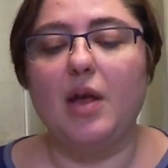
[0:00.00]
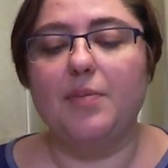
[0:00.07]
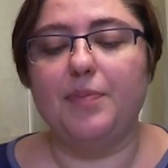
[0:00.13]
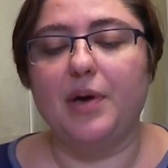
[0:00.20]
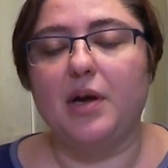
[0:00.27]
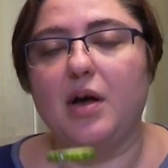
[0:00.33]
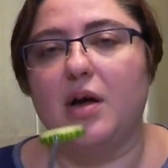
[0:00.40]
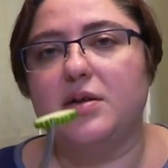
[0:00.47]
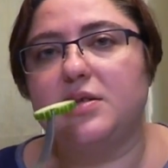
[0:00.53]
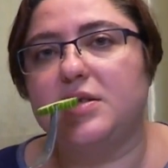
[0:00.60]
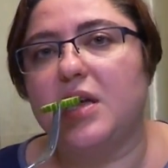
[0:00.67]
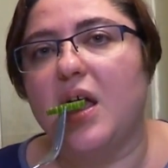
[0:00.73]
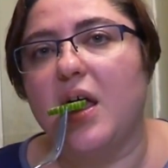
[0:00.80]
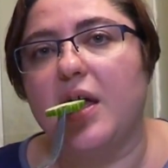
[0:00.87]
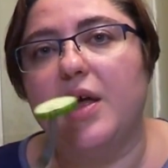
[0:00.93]
because
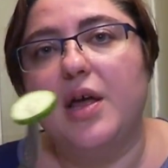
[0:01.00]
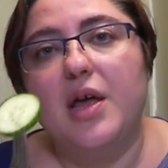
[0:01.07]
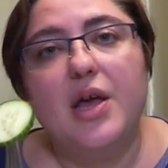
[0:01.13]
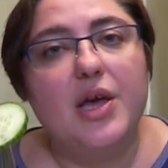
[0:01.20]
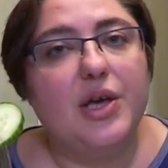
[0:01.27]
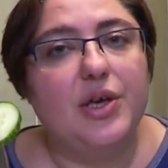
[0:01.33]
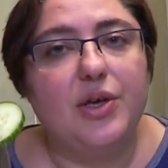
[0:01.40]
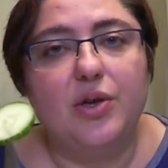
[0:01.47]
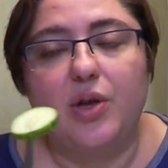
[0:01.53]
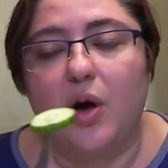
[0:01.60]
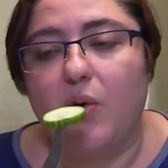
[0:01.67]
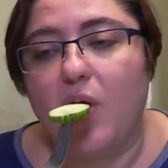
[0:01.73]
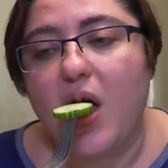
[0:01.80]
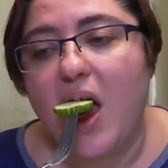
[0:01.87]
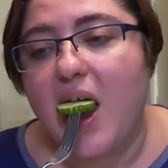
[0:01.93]
you know